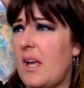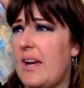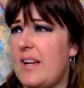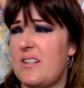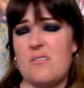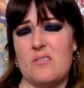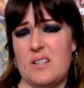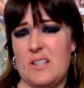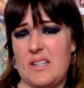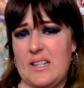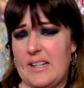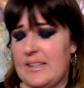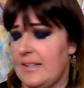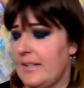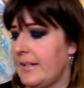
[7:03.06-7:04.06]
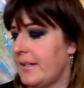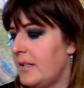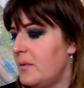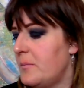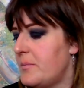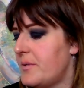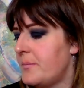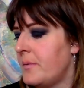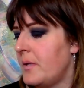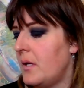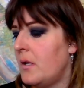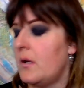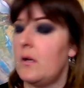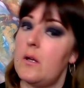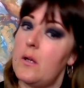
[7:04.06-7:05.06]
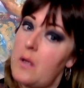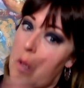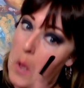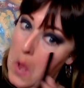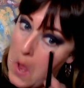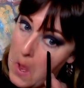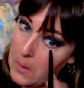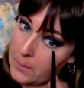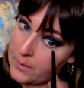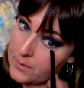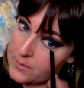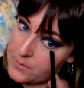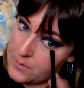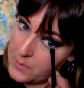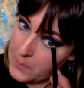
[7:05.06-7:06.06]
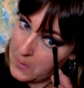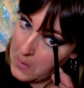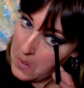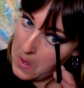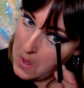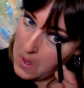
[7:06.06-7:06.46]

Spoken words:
I don't really like the hiccups. I'm gonna do